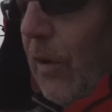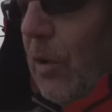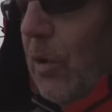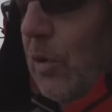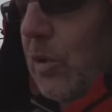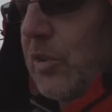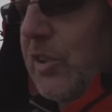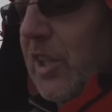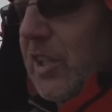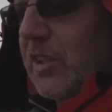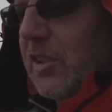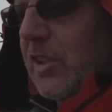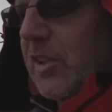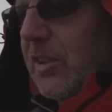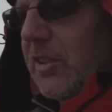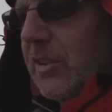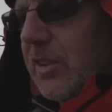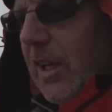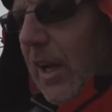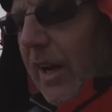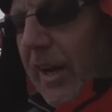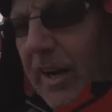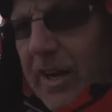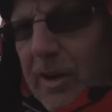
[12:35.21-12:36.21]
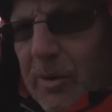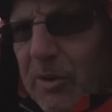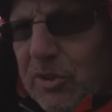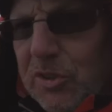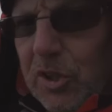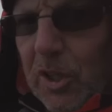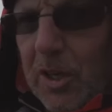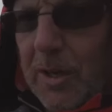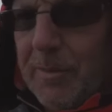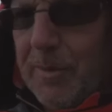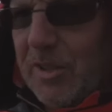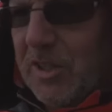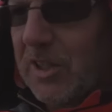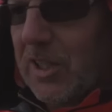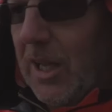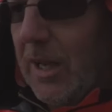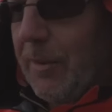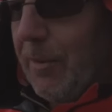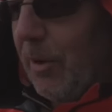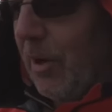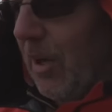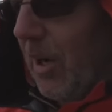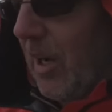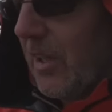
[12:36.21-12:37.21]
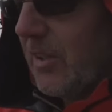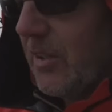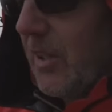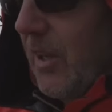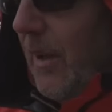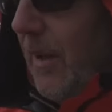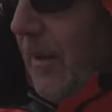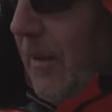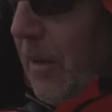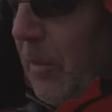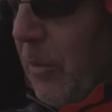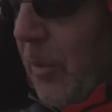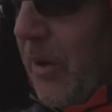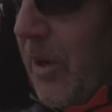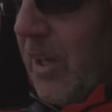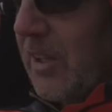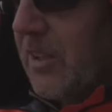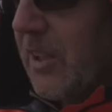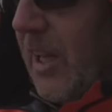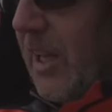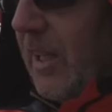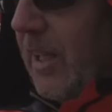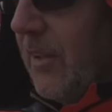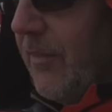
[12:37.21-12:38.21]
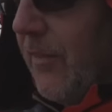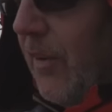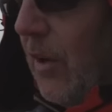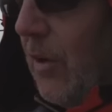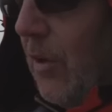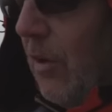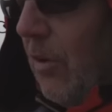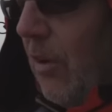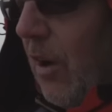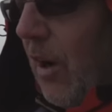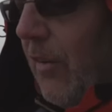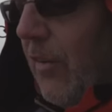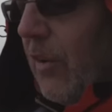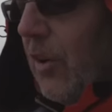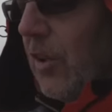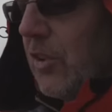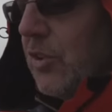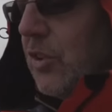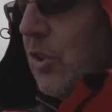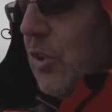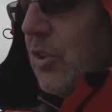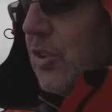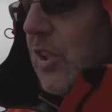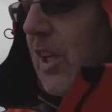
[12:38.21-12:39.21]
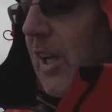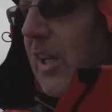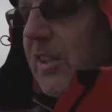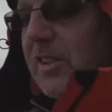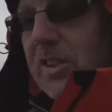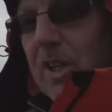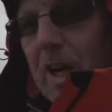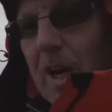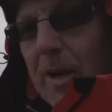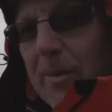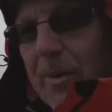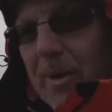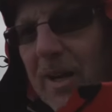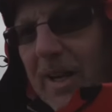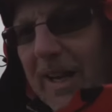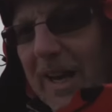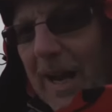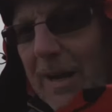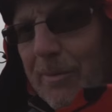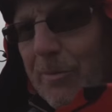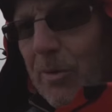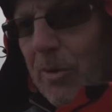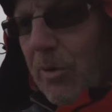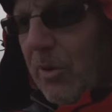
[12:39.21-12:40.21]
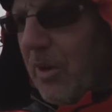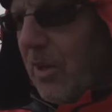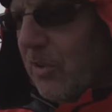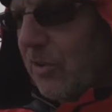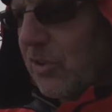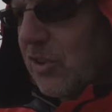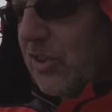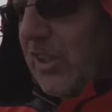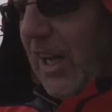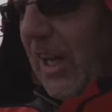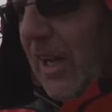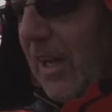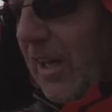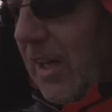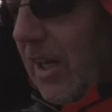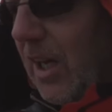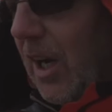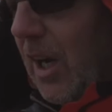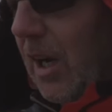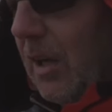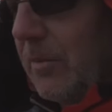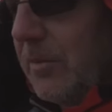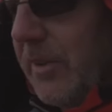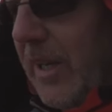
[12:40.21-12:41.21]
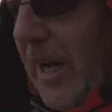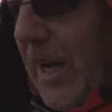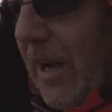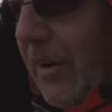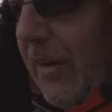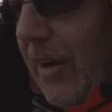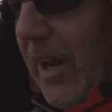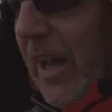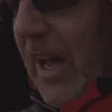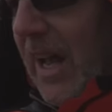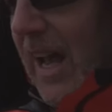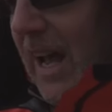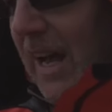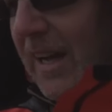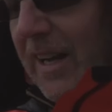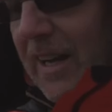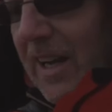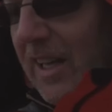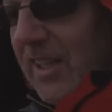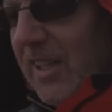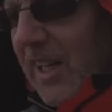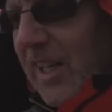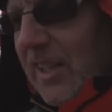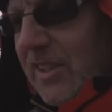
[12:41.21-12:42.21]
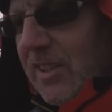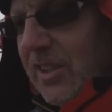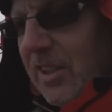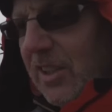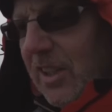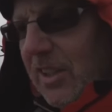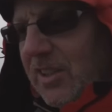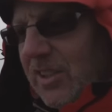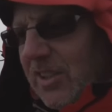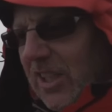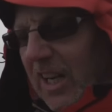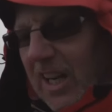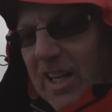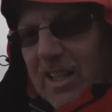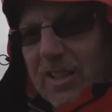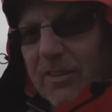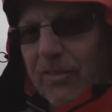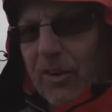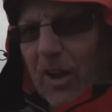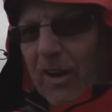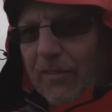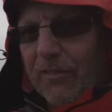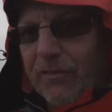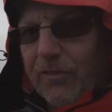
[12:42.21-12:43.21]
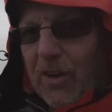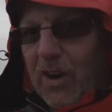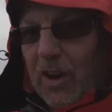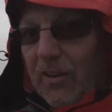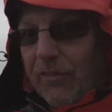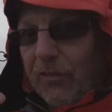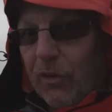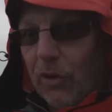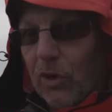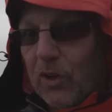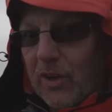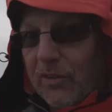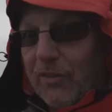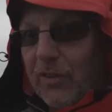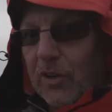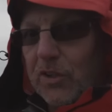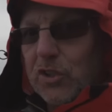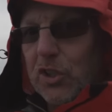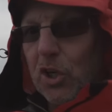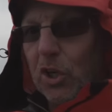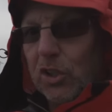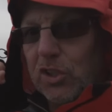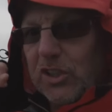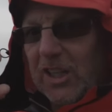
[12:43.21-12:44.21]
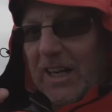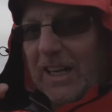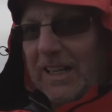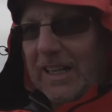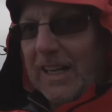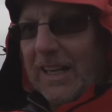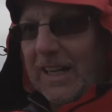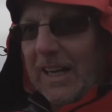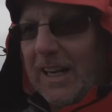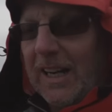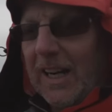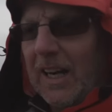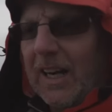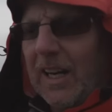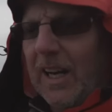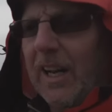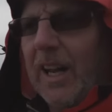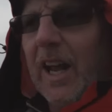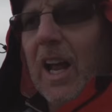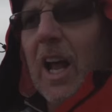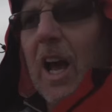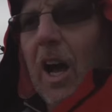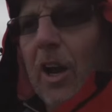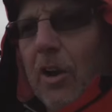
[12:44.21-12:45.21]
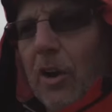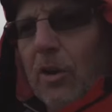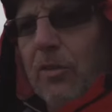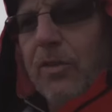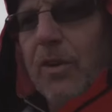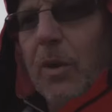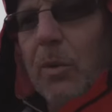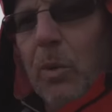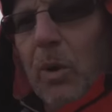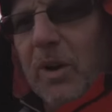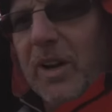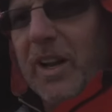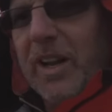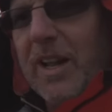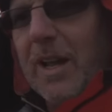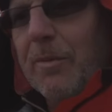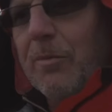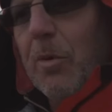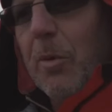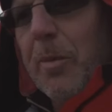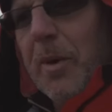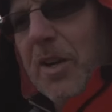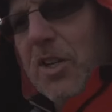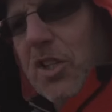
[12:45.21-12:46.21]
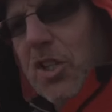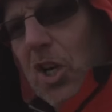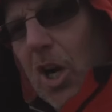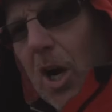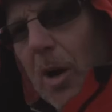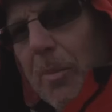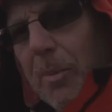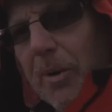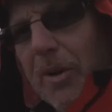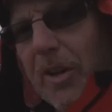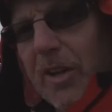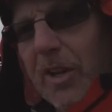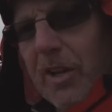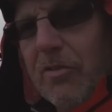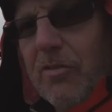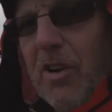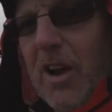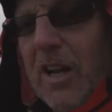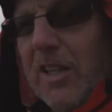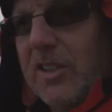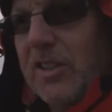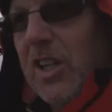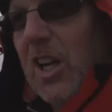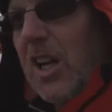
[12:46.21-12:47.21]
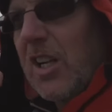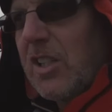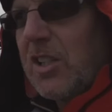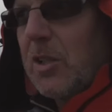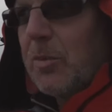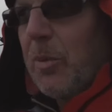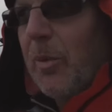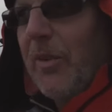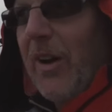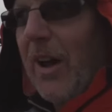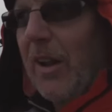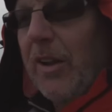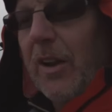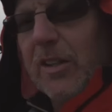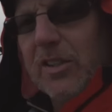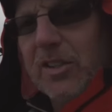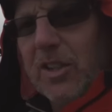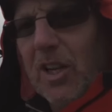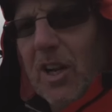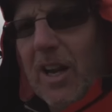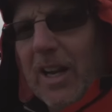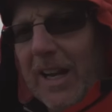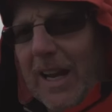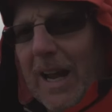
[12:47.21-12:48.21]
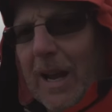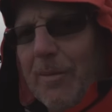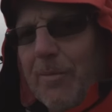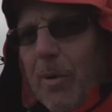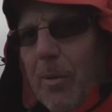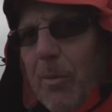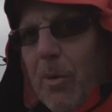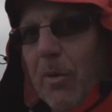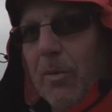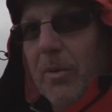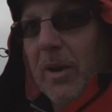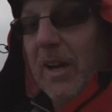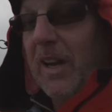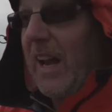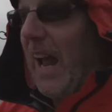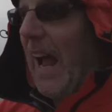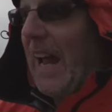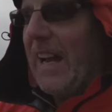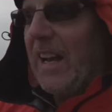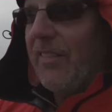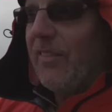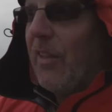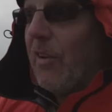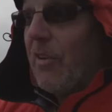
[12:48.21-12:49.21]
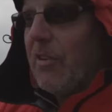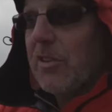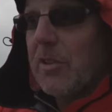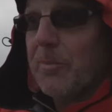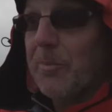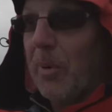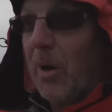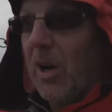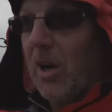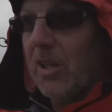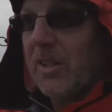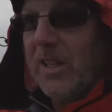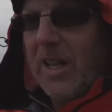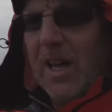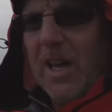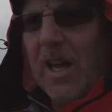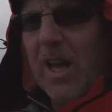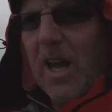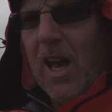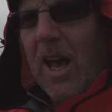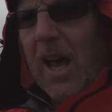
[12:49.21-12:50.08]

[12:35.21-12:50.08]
focal distance, and I know it's got an image stabilizer, when I take the photograph, I've got a 2 second timer, the camera will settle and calm down, and then it takes a consecutive like 3 or 4 different shots, click, click, click, click, click, and hopefully one of them will be sharper than the rest, just without the slight camera movement in. And if there is a bird there,